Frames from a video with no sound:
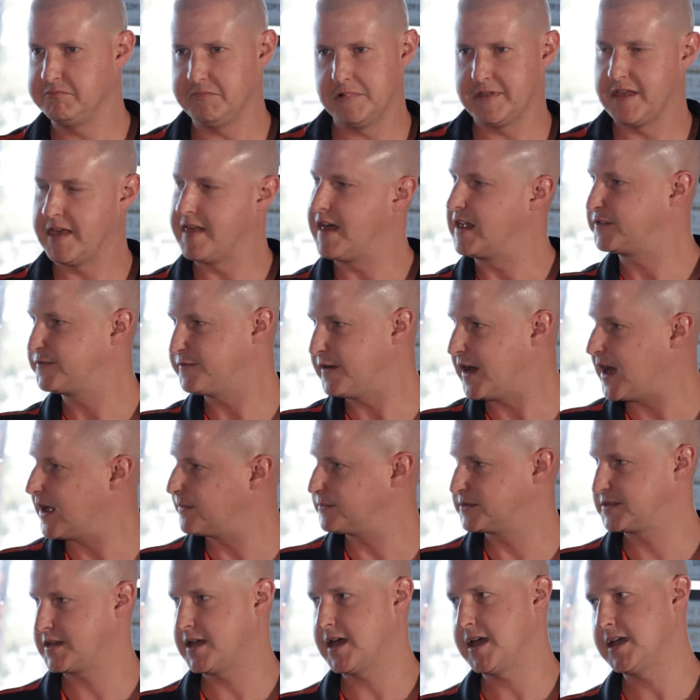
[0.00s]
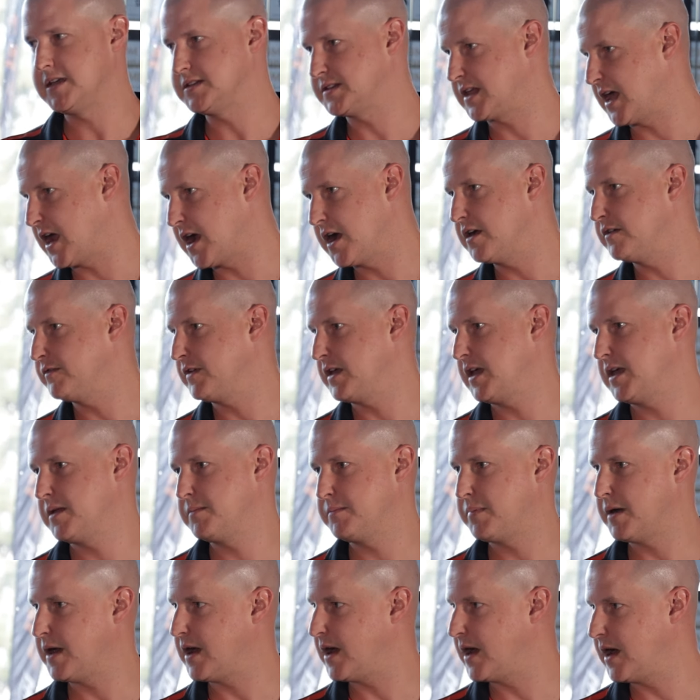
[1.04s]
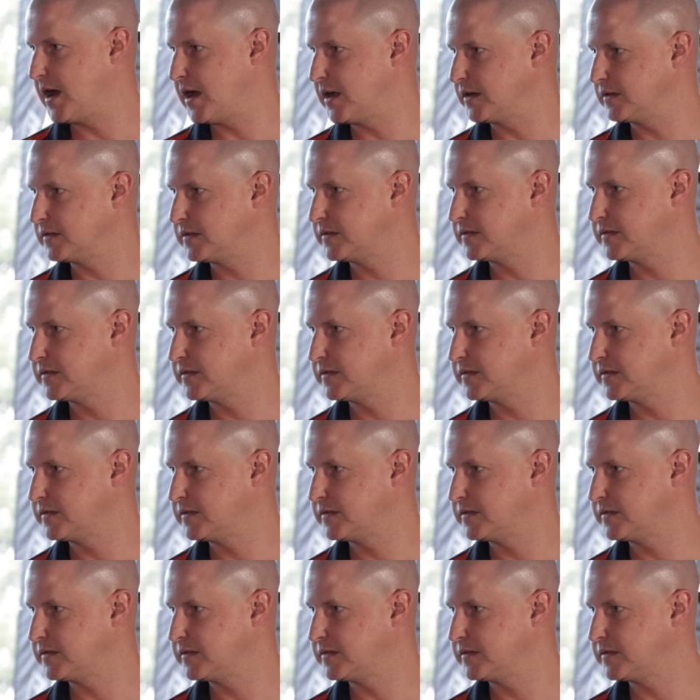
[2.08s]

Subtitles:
whether that's farm stays, caravan parks.